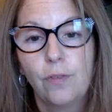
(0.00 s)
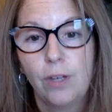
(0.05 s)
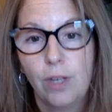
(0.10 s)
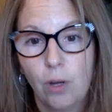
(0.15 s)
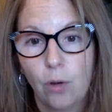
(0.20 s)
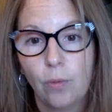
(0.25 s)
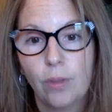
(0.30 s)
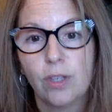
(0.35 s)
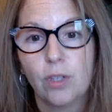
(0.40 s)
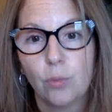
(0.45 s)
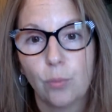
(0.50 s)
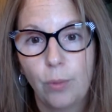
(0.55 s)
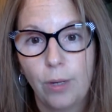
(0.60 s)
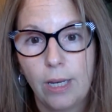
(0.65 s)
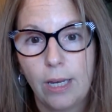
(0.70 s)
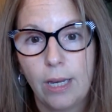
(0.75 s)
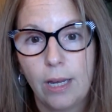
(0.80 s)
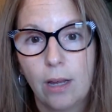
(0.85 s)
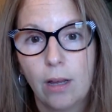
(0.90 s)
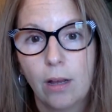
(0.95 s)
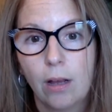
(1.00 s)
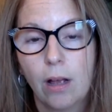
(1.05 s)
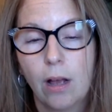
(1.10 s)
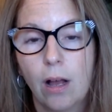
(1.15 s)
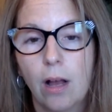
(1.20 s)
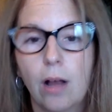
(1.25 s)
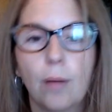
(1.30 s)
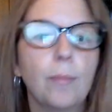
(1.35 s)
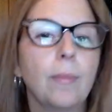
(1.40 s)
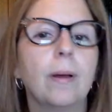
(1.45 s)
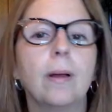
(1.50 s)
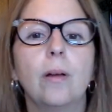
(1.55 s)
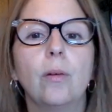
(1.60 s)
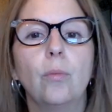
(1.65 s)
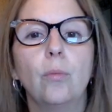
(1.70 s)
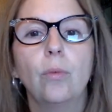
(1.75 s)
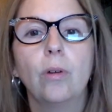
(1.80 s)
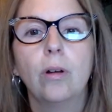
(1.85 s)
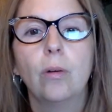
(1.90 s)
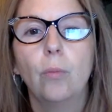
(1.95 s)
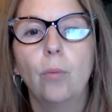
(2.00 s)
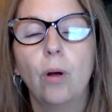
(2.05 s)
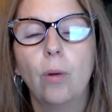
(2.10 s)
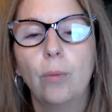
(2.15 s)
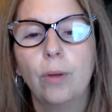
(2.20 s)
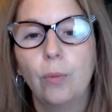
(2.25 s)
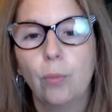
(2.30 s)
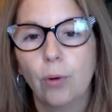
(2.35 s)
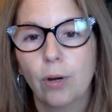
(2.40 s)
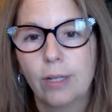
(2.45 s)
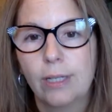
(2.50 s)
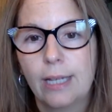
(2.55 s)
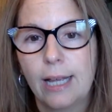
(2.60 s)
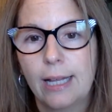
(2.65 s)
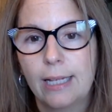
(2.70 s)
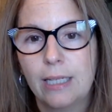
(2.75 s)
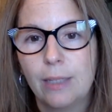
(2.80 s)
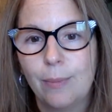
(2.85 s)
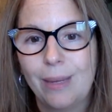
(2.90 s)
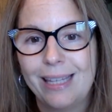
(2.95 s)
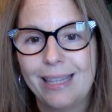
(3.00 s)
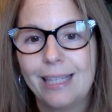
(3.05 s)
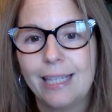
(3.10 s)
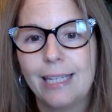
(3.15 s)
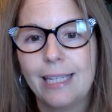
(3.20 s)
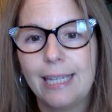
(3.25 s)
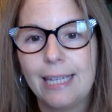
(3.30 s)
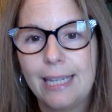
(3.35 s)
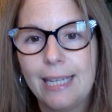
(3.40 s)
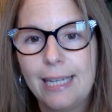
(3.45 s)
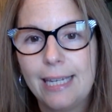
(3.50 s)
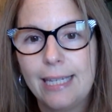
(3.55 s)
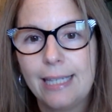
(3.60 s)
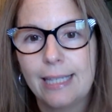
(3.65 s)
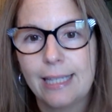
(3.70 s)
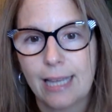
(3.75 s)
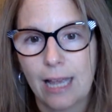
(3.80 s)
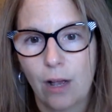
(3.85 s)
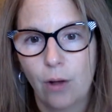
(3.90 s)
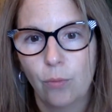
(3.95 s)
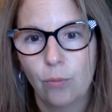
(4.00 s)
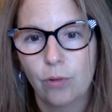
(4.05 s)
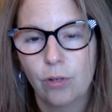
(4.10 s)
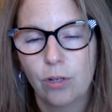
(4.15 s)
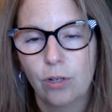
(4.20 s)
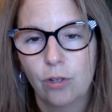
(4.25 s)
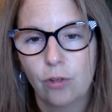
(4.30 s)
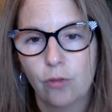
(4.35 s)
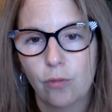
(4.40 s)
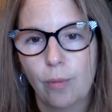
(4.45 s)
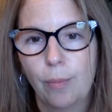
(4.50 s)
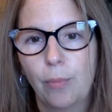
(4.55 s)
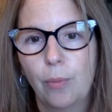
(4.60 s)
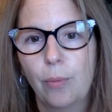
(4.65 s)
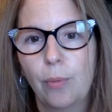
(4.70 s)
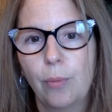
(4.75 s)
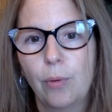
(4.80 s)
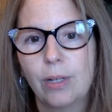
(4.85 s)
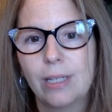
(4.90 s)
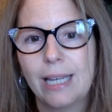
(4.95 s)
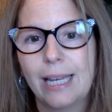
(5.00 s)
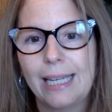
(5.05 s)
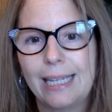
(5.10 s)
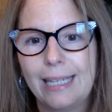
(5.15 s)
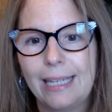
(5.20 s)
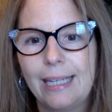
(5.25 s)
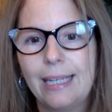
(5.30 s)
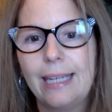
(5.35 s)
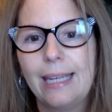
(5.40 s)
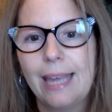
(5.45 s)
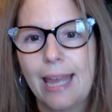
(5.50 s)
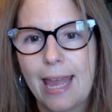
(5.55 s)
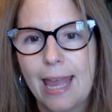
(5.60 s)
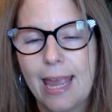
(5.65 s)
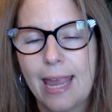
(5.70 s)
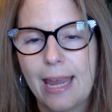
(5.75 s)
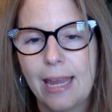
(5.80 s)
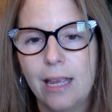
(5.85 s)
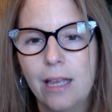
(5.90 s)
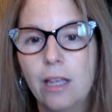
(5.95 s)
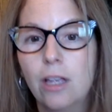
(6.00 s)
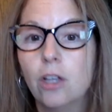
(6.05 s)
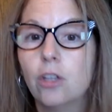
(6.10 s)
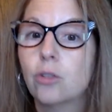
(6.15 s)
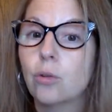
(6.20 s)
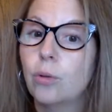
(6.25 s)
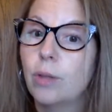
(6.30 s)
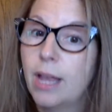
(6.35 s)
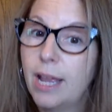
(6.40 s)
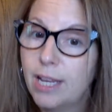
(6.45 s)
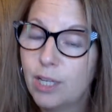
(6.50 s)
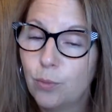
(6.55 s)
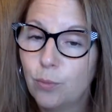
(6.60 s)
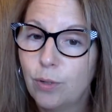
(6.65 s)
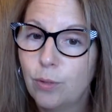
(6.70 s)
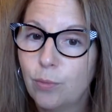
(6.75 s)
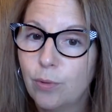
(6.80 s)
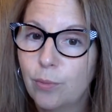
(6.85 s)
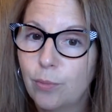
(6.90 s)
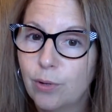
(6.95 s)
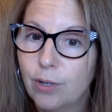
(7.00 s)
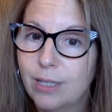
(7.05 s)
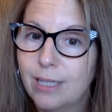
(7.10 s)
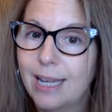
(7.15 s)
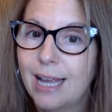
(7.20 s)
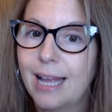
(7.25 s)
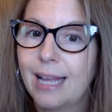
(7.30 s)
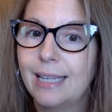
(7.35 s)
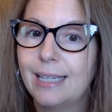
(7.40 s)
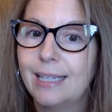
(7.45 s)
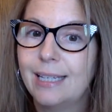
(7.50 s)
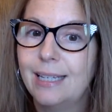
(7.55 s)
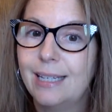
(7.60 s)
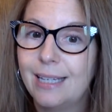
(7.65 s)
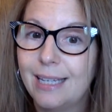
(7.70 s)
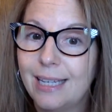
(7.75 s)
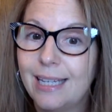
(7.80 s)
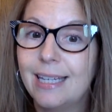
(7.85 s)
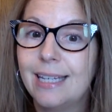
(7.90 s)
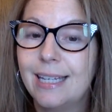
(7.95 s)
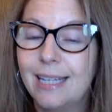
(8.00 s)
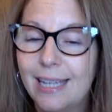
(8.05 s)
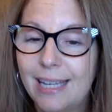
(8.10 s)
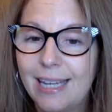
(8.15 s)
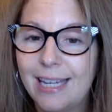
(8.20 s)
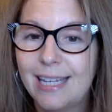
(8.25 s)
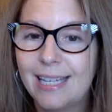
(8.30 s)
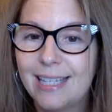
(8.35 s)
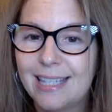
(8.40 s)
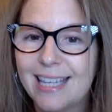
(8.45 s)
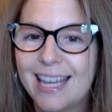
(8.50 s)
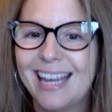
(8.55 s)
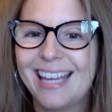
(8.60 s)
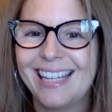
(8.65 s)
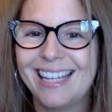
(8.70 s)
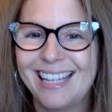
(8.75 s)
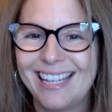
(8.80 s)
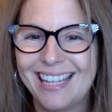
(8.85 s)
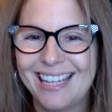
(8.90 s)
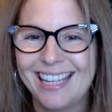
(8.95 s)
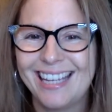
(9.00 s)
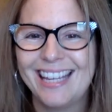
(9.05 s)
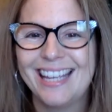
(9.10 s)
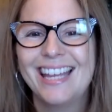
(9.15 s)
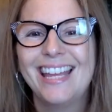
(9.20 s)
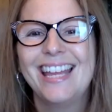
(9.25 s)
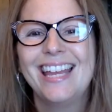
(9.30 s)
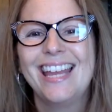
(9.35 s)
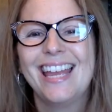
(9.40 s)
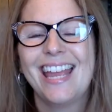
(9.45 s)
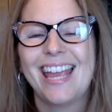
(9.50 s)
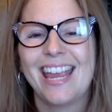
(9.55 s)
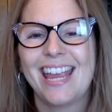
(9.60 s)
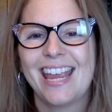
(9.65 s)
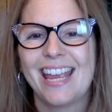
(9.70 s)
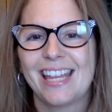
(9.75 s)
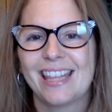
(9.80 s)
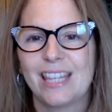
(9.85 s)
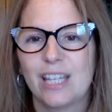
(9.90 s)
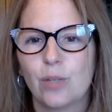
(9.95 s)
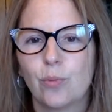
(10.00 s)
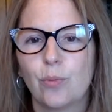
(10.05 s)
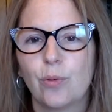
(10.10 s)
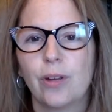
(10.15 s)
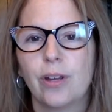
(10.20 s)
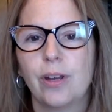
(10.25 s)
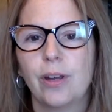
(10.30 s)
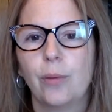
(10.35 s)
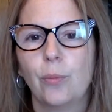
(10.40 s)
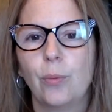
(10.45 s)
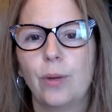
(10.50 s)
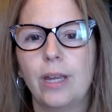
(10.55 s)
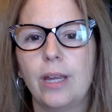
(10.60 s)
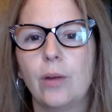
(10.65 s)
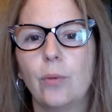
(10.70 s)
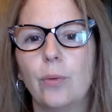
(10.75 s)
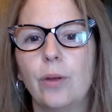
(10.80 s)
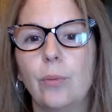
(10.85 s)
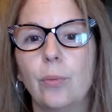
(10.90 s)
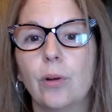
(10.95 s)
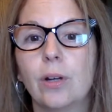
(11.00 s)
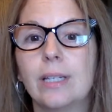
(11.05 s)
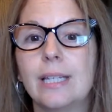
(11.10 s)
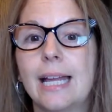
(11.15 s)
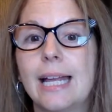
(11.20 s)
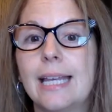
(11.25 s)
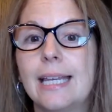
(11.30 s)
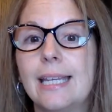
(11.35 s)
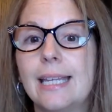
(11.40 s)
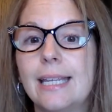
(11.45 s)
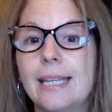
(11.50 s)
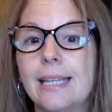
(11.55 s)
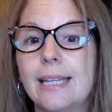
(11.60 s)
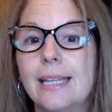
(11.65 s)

video this week um, what we worked on to make the E sound. Remember, we worked on EA. So last week we worked on EE saying E, and this week we worked on